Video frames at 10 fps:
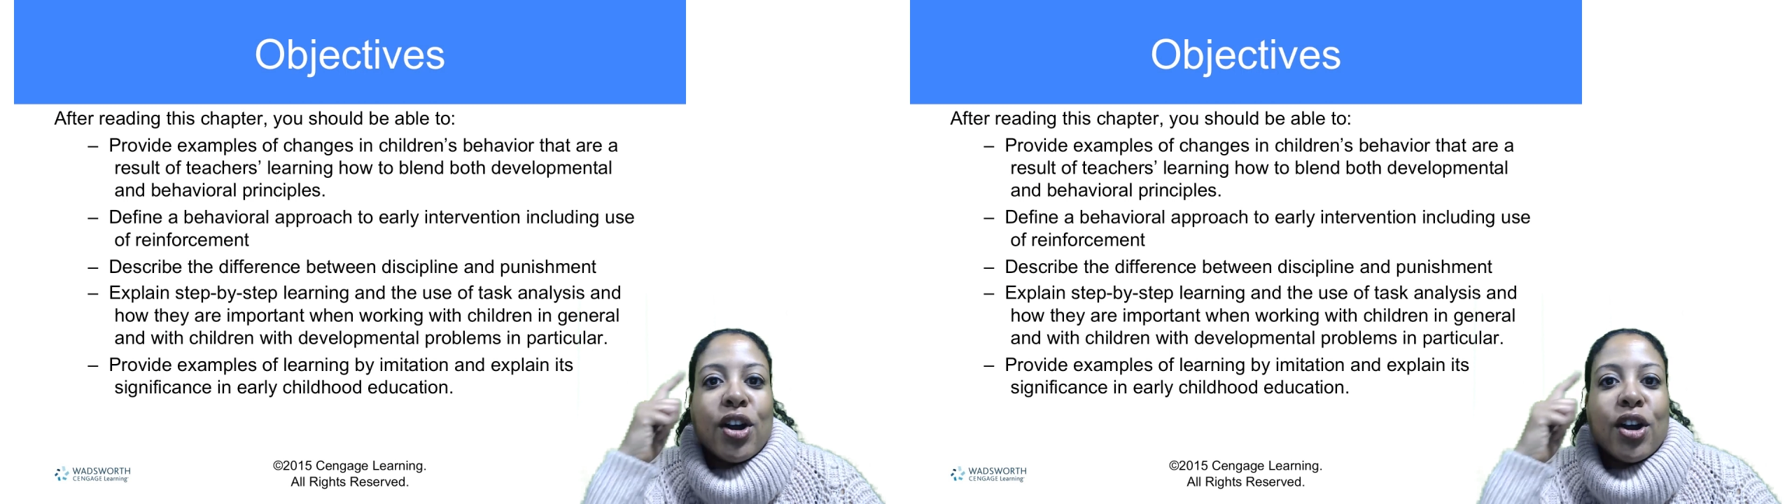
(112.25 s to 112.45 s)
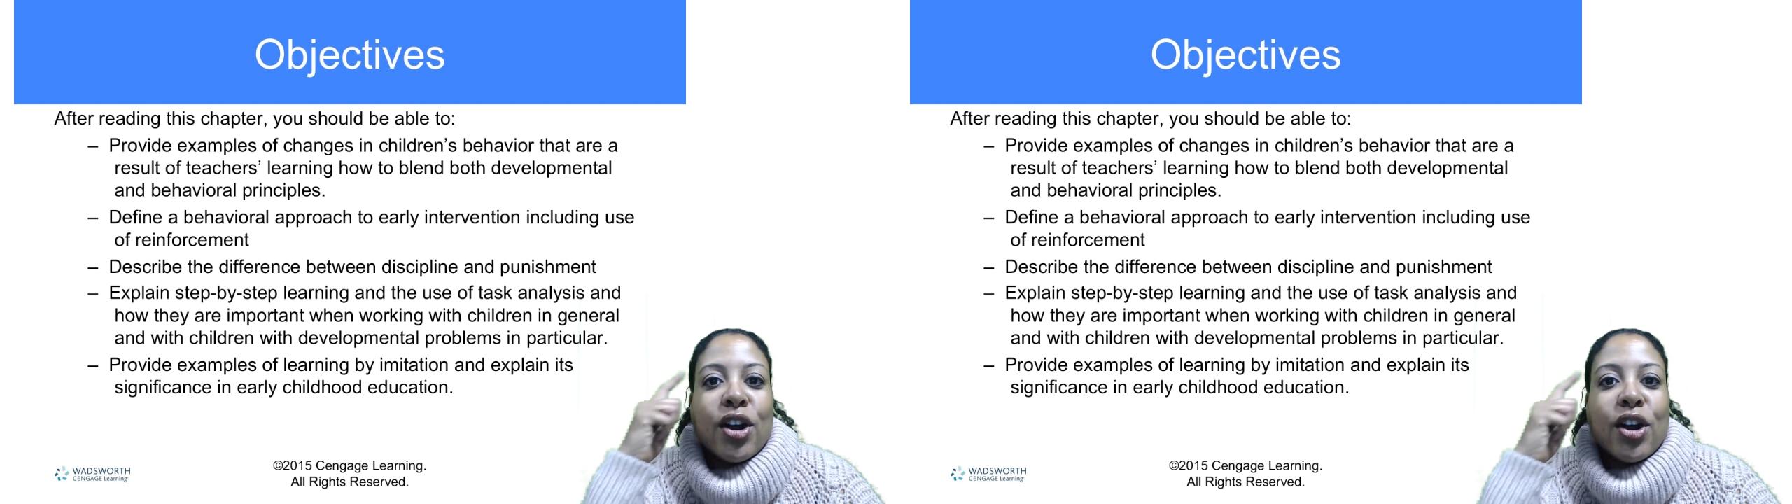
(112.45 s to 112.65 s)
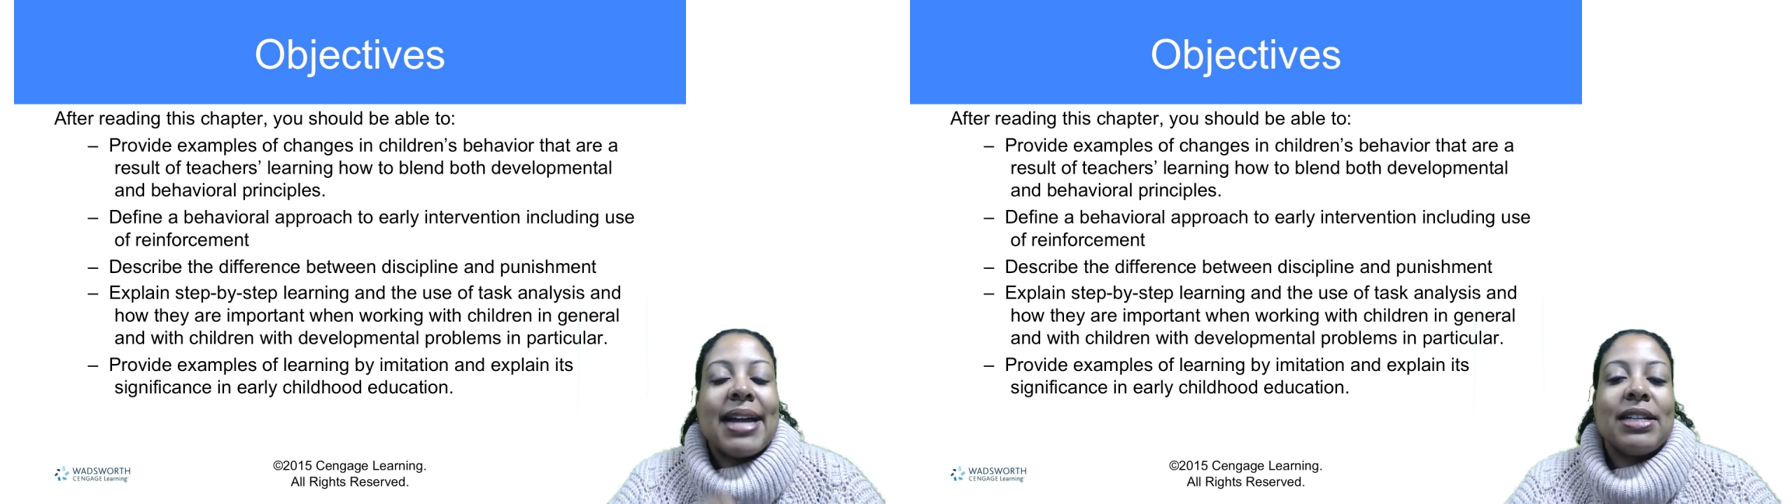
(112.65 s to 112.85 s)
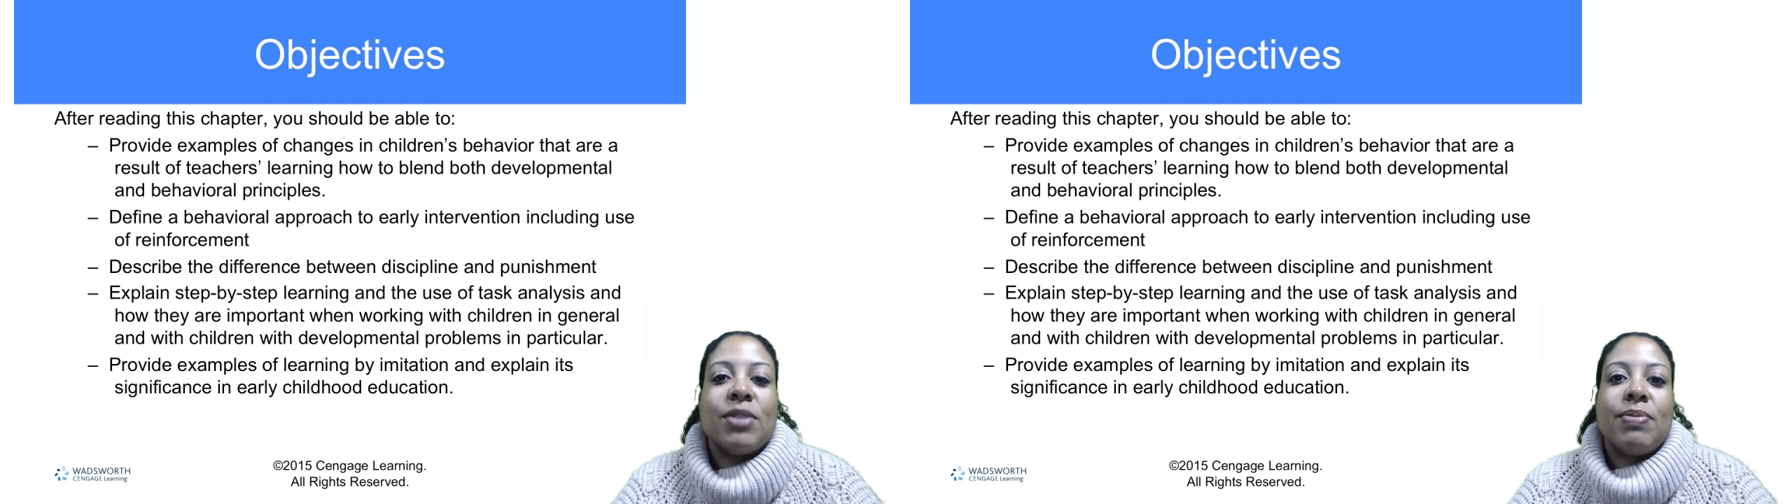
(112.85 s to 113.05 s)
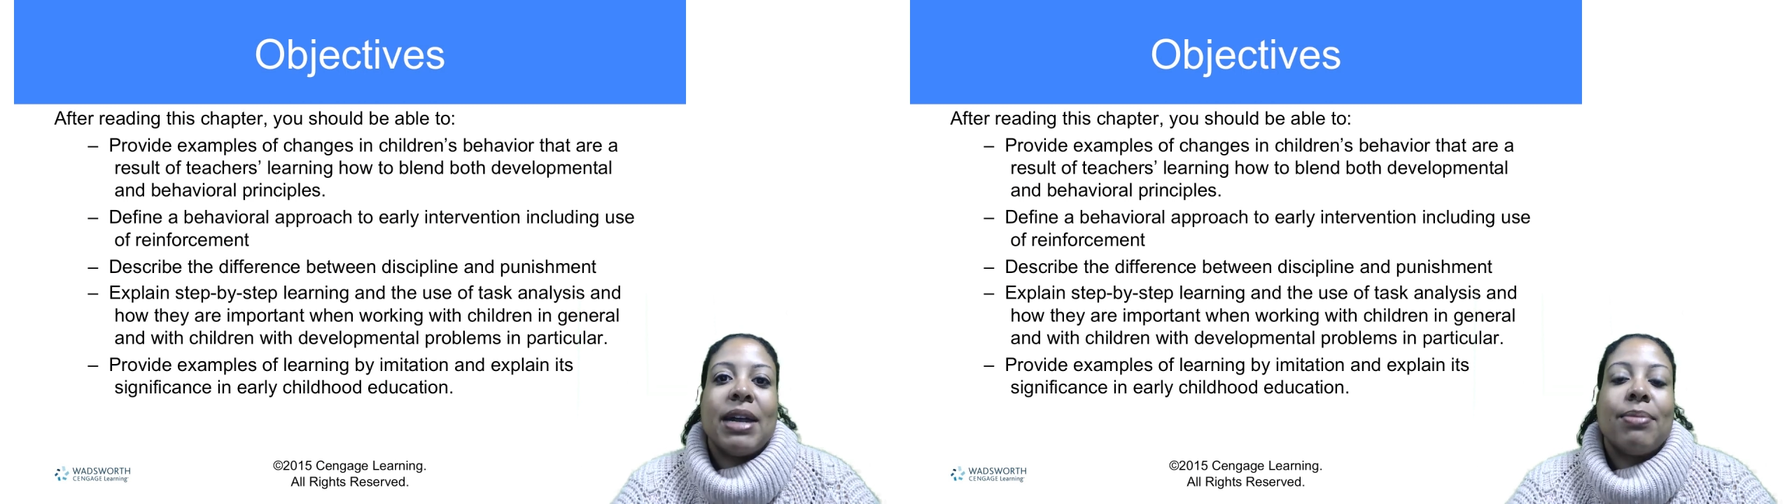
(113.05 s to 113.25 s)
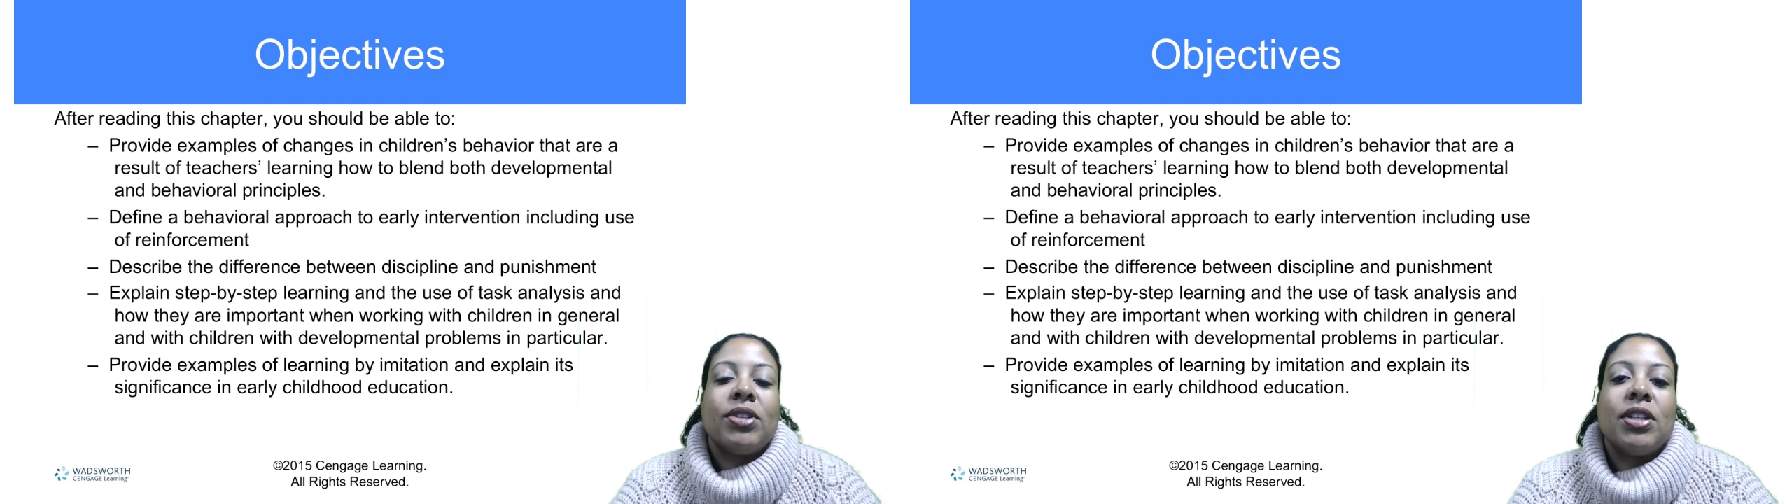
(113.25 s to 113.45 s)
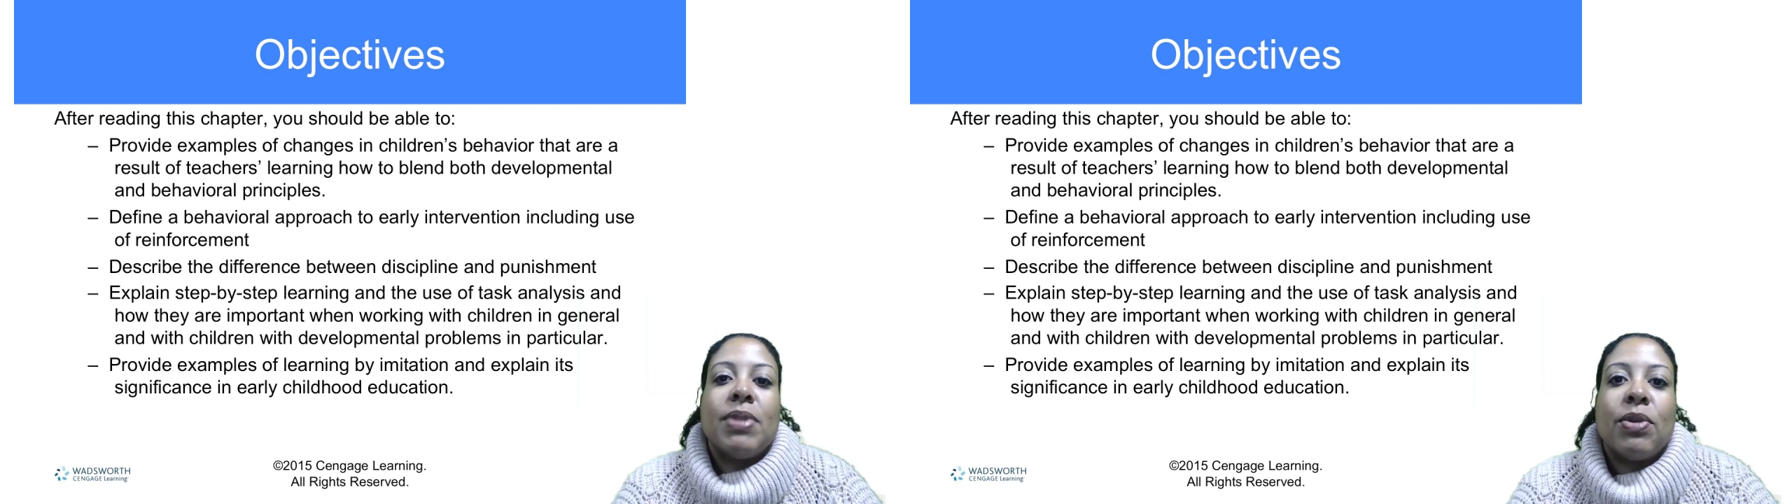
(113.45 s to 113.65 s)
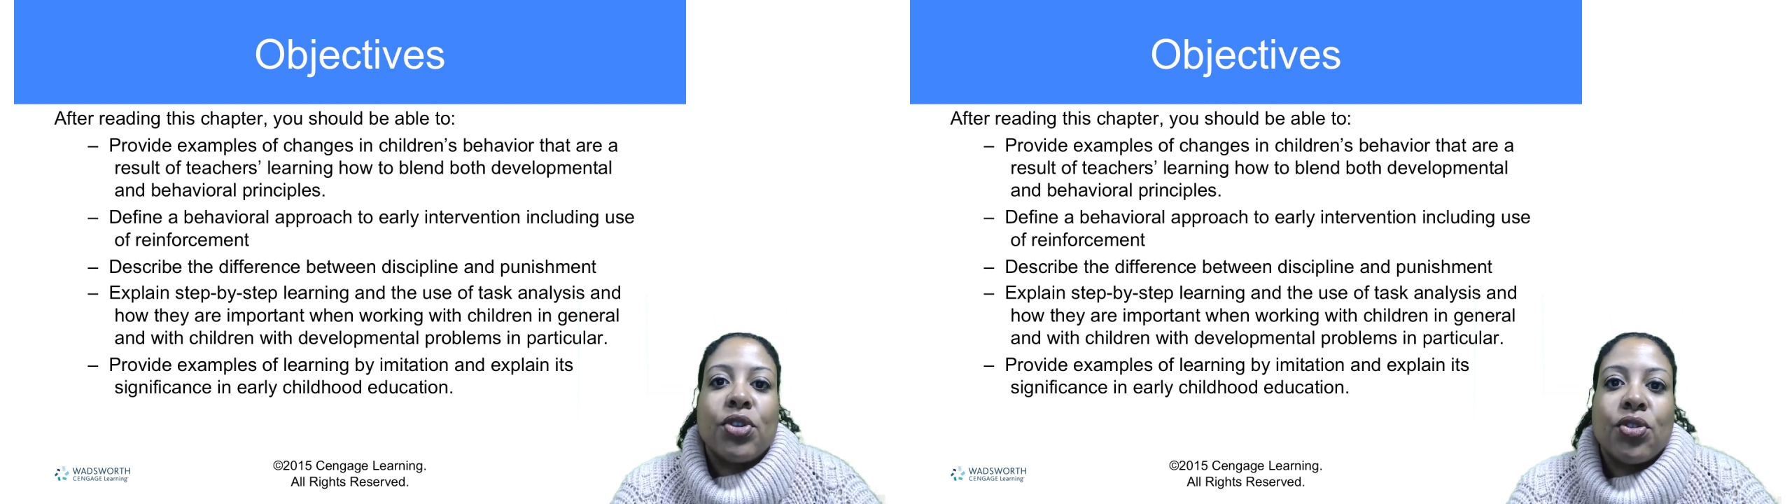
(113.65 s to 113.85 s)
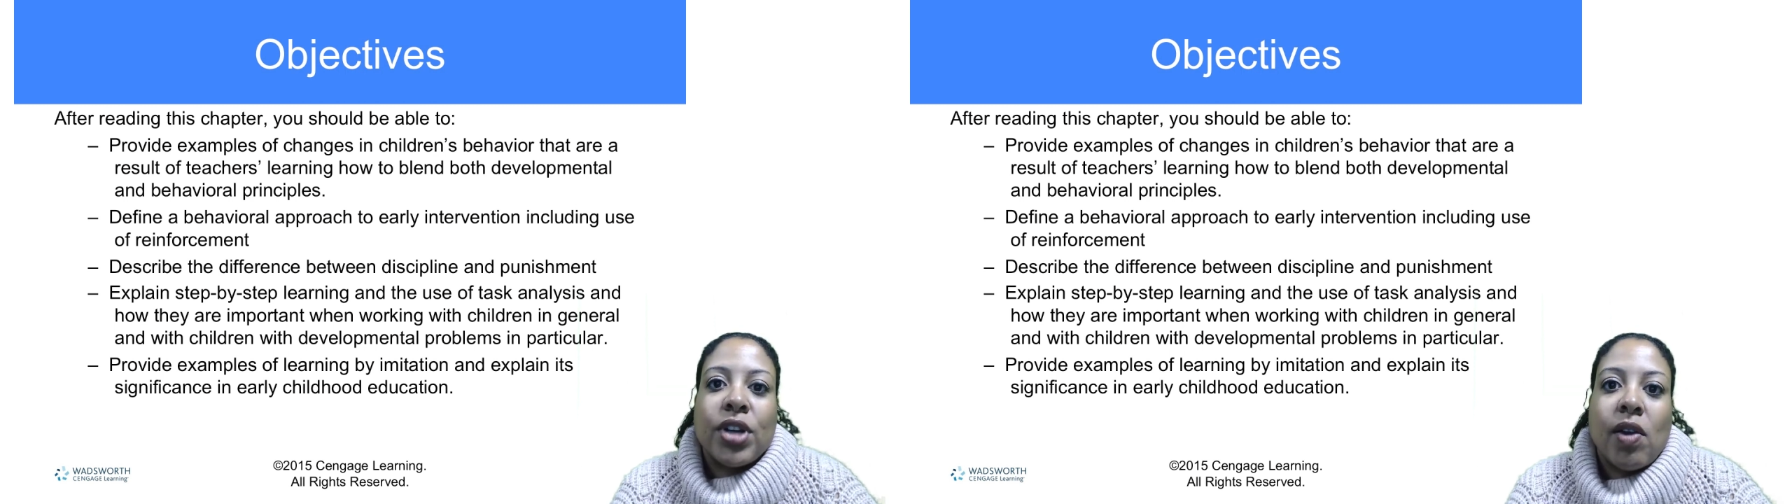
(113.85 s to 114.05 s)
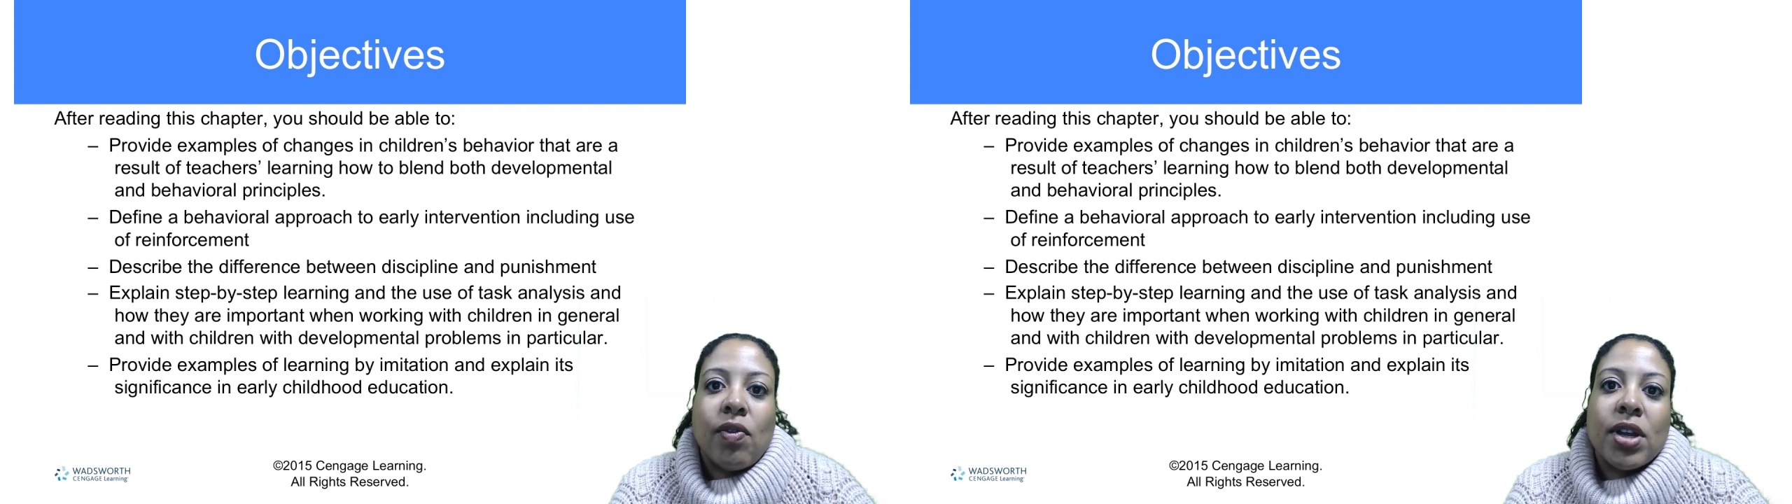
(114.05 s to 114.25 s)
mind to be able to be
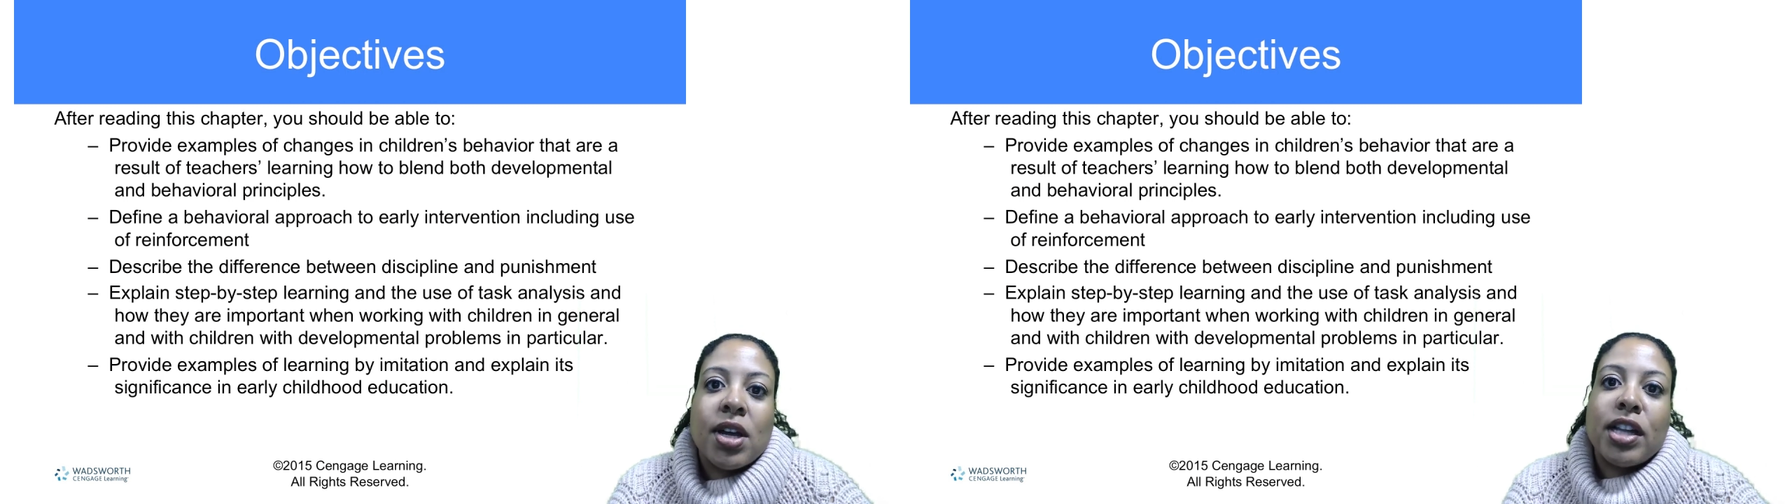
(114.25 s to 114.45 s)
retrieved